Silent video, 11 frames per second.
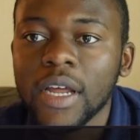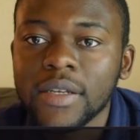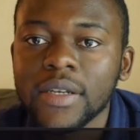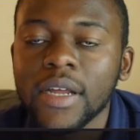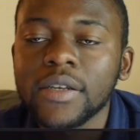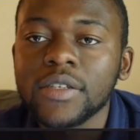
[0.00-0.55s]

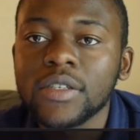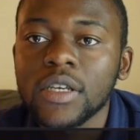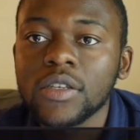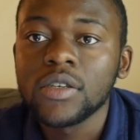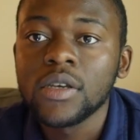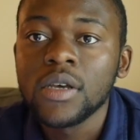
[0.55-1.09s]

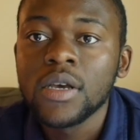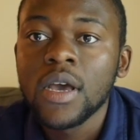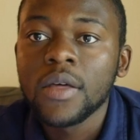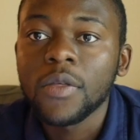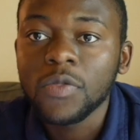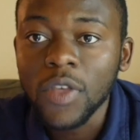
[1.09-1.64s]
1996.
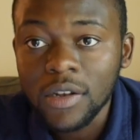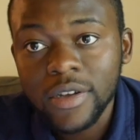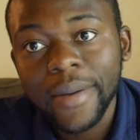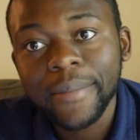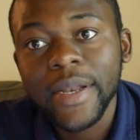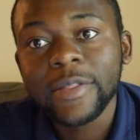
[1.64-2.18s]
The third
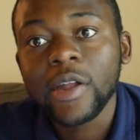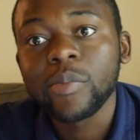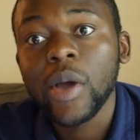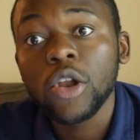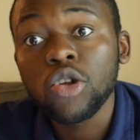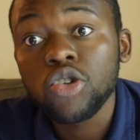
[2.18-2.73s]
company that you
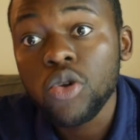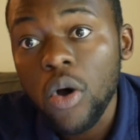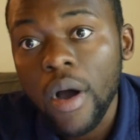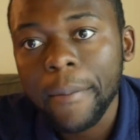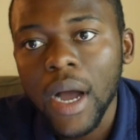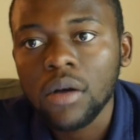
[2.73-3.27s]
might not
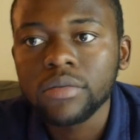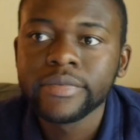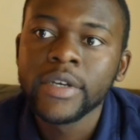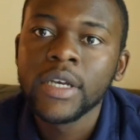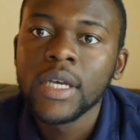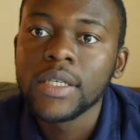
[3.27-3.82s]
know about
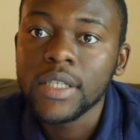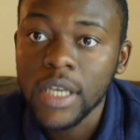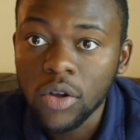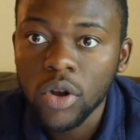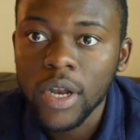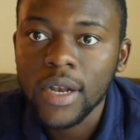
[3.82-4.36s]
is
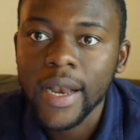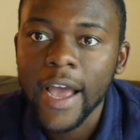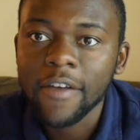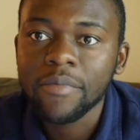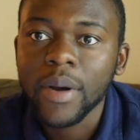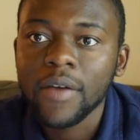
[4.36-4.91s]
Econet
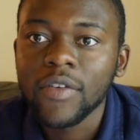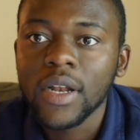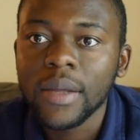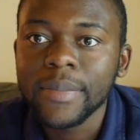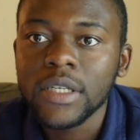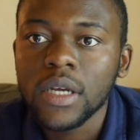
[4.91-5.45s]
Life Private
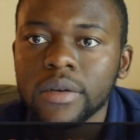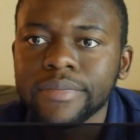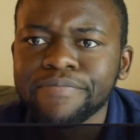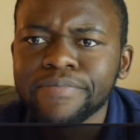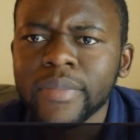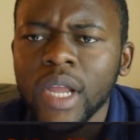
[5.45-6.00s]
Limited.
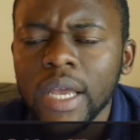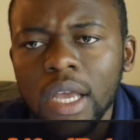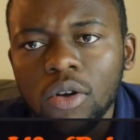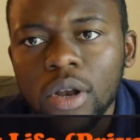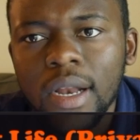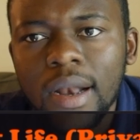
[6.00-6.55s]

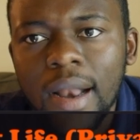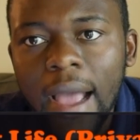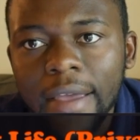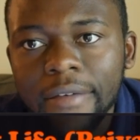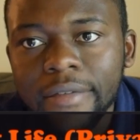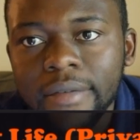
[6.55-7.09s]
Econet
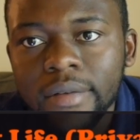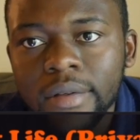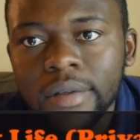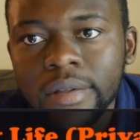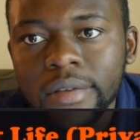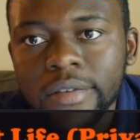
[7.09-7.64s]
Life
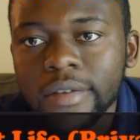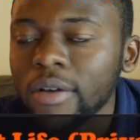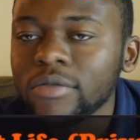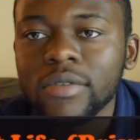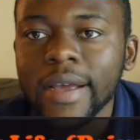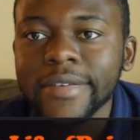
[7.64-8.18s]

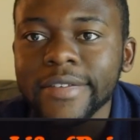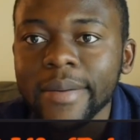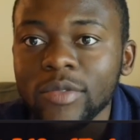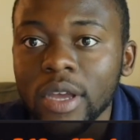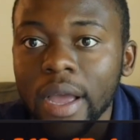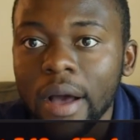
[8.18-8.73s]
sounds like
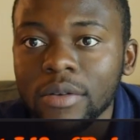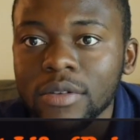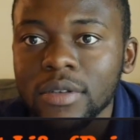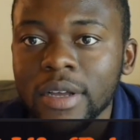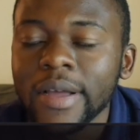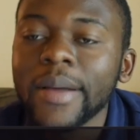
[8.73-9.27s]
something else,
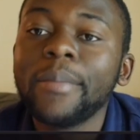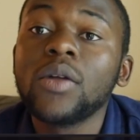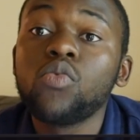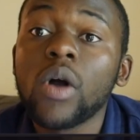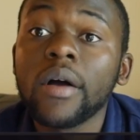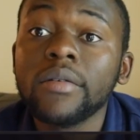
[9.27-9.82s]

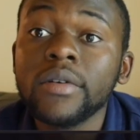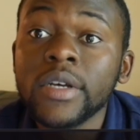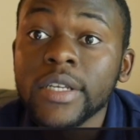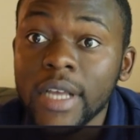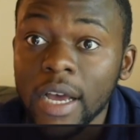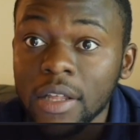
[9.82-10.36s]
but well,
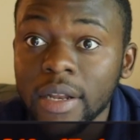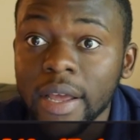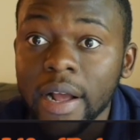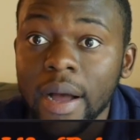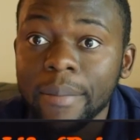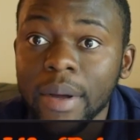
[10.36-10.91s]
it's actually a
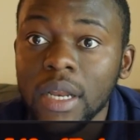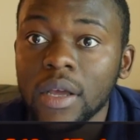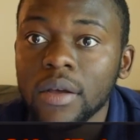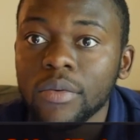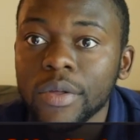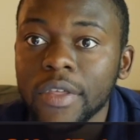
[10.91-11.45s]
company
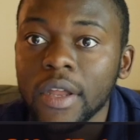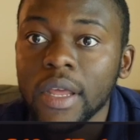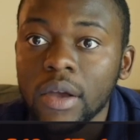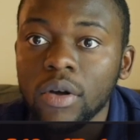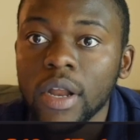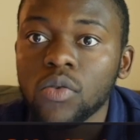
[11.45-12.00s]
within
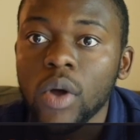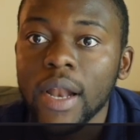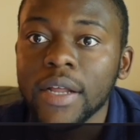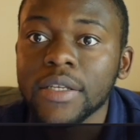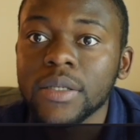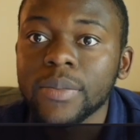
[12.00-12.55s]
Econet
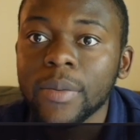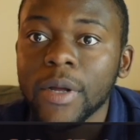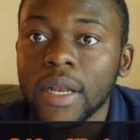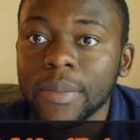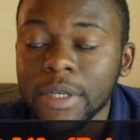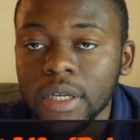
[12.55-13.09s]
Wireless Zimbabwe
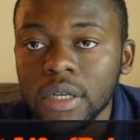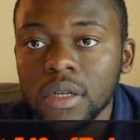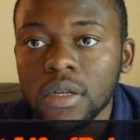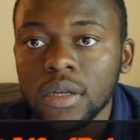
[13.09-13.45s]
Limited.